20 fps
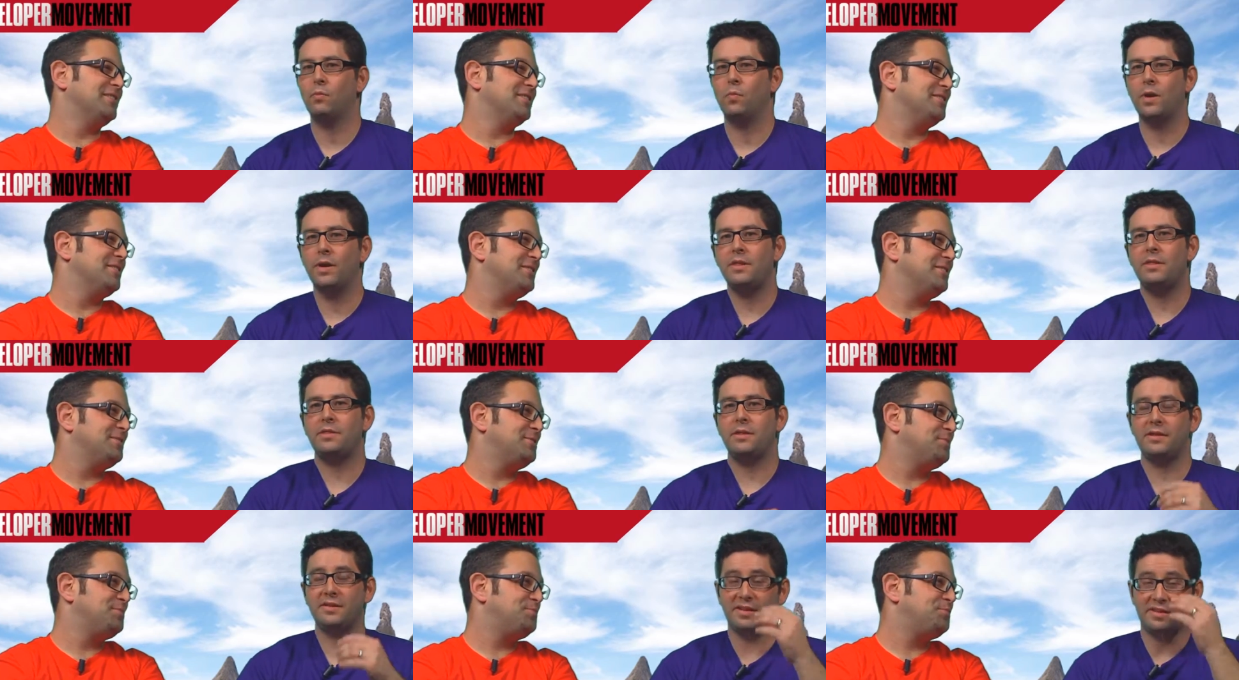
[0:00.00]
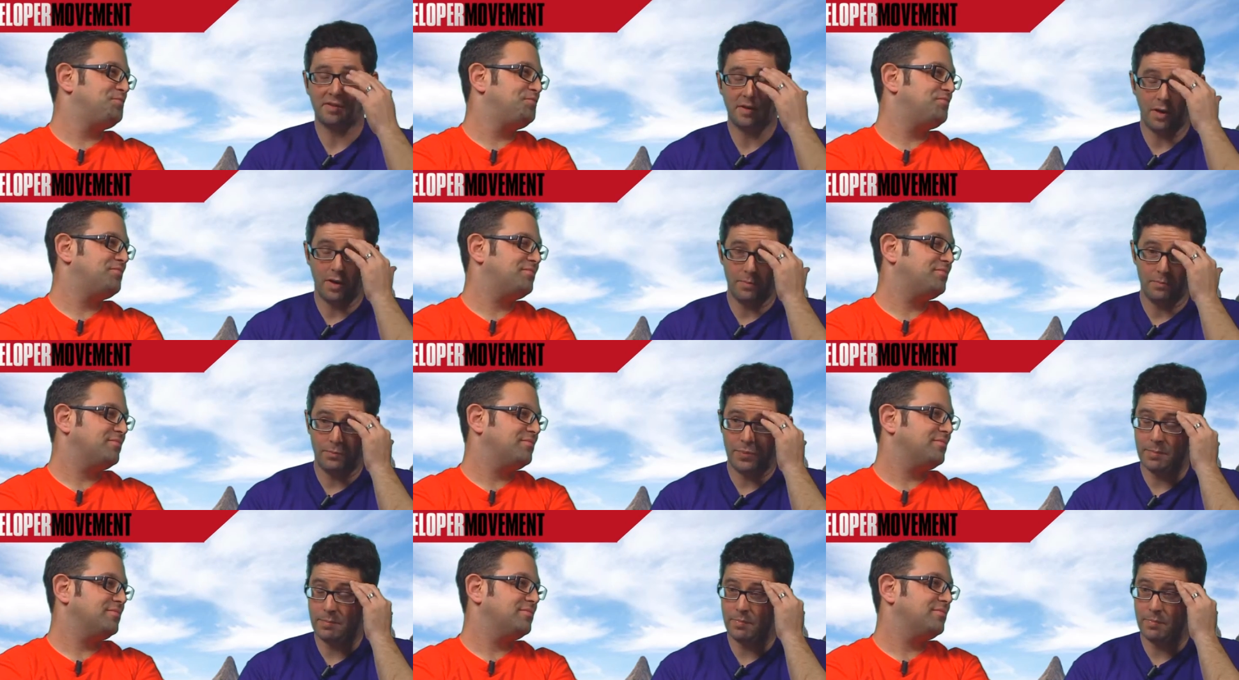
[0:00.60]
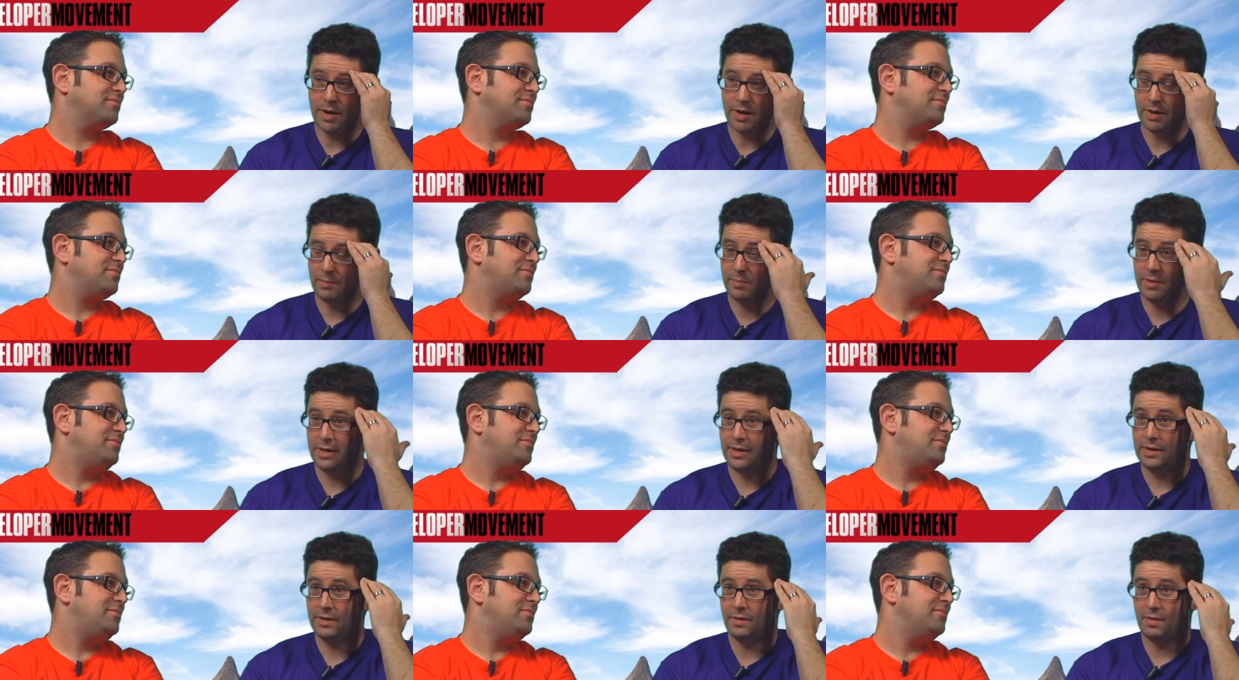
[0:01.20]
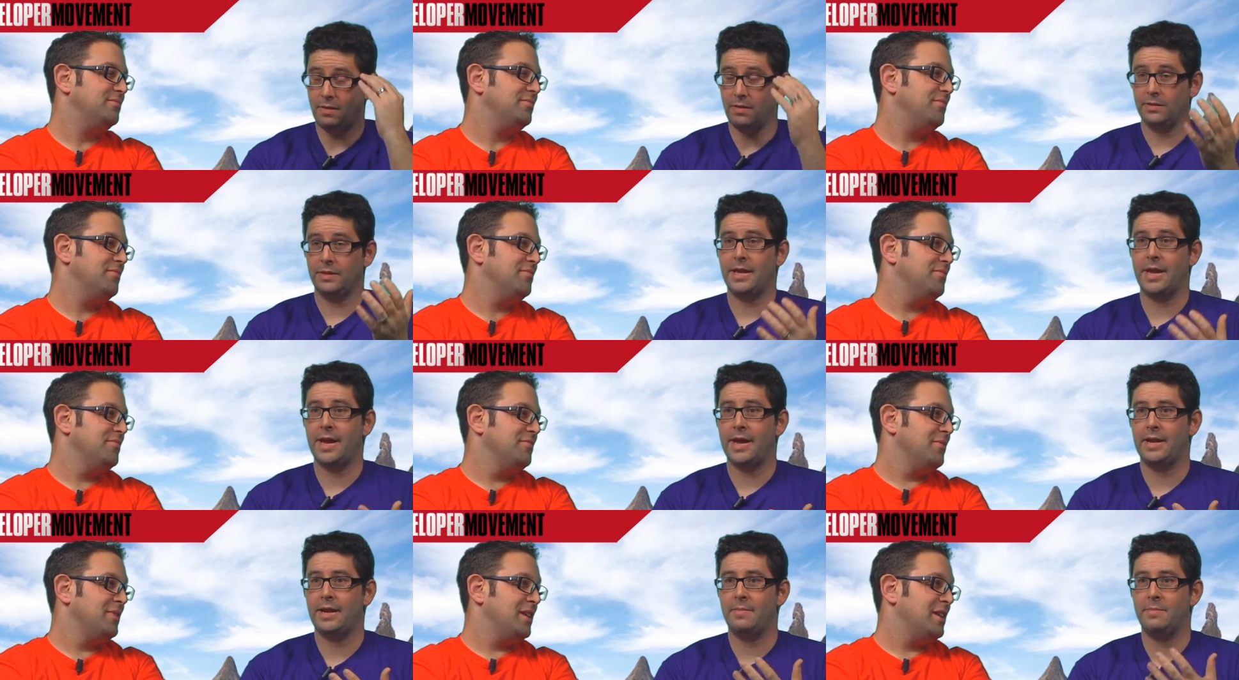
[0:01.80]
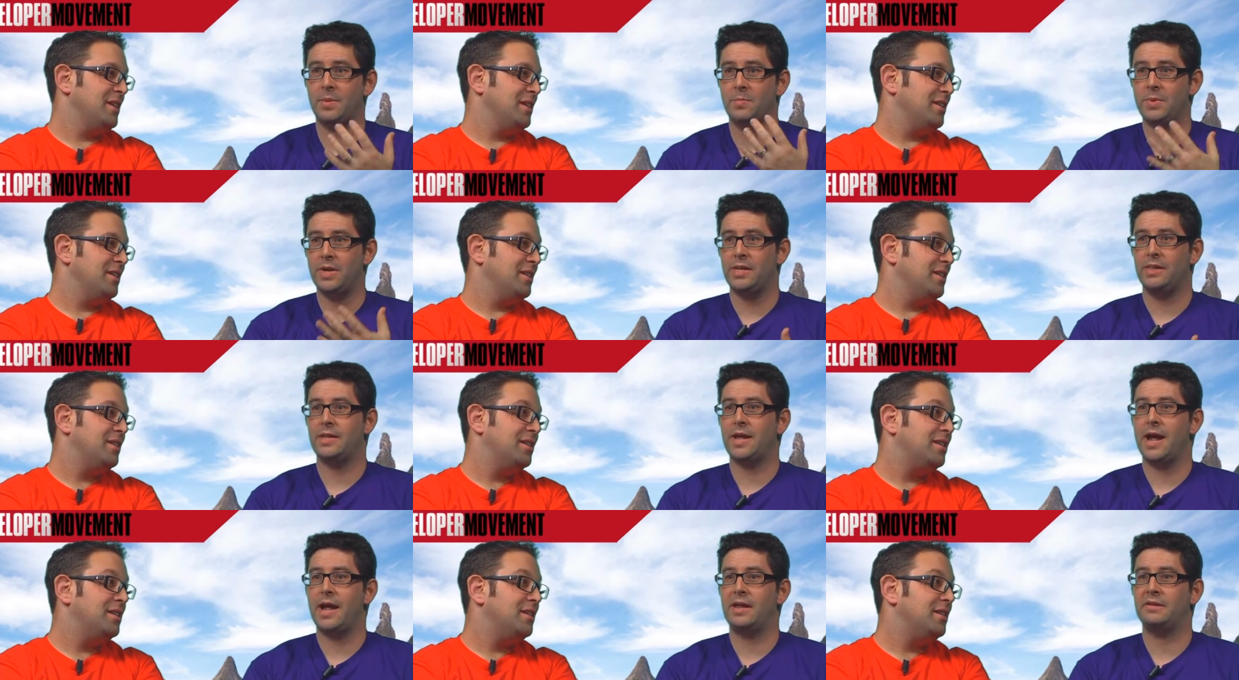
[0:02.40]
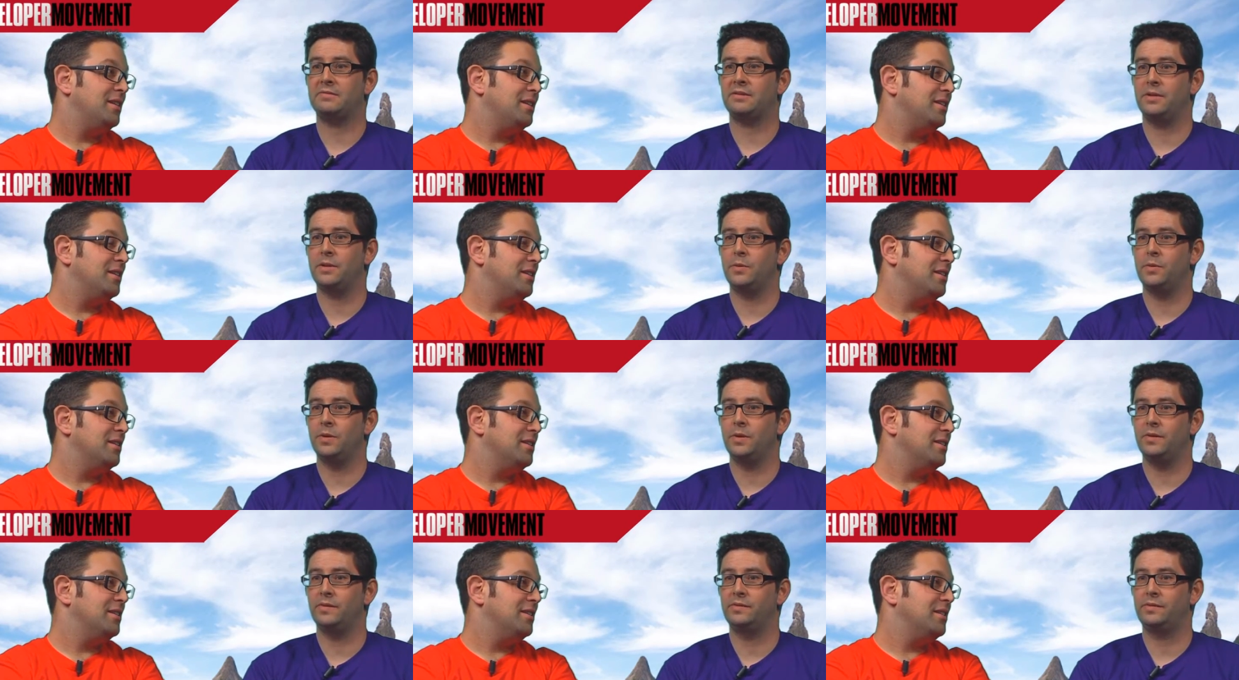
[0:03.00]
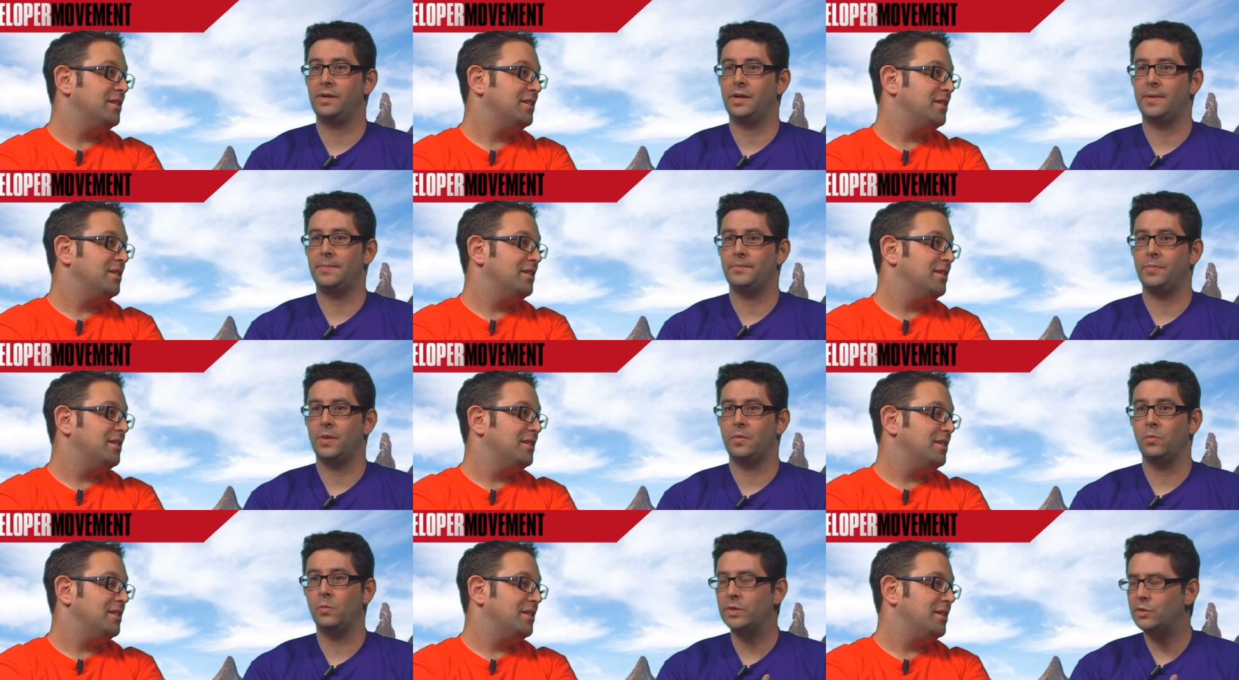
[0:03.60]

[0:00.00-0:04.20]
Speaker 1: One of the things that's uh, been bugging me all day, and I've been meaning to ask you, is um,